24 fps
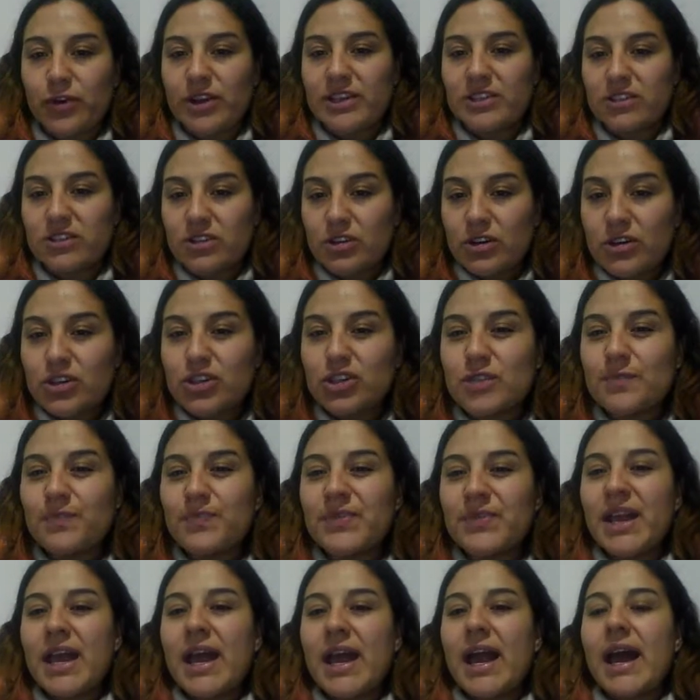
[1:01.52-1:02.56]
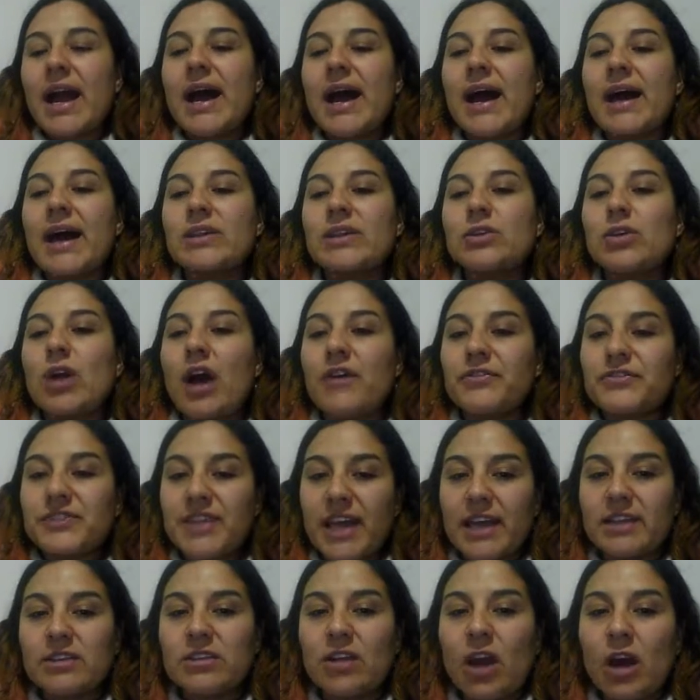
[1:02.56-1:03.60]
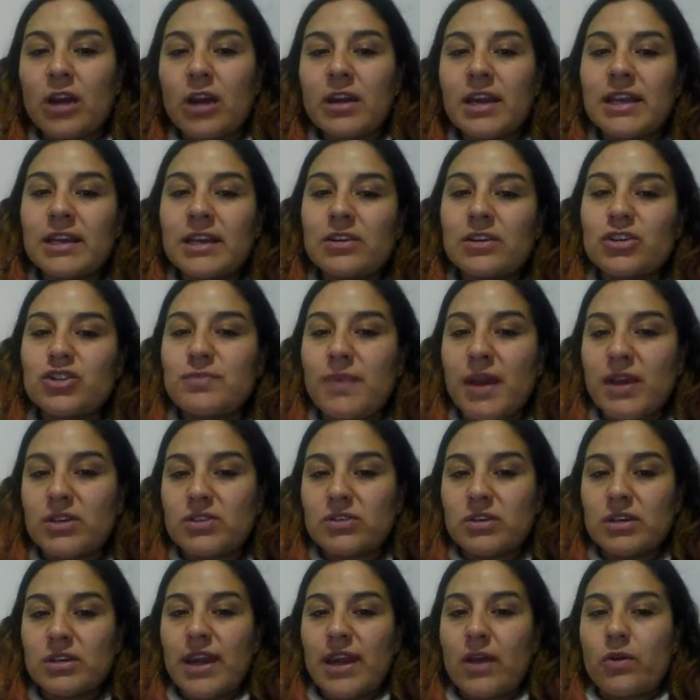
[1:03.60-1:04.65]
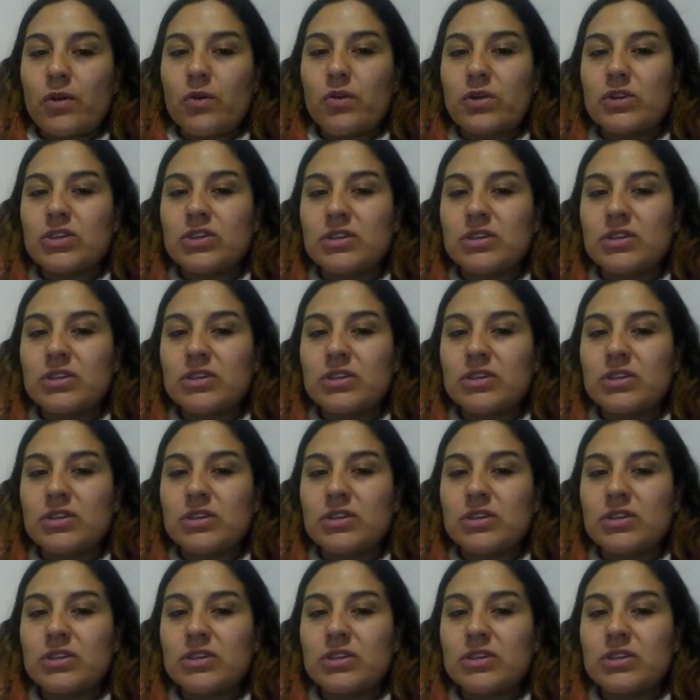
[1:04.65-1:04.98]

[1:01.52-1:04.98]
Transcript: research, and you have 10 non-English major 10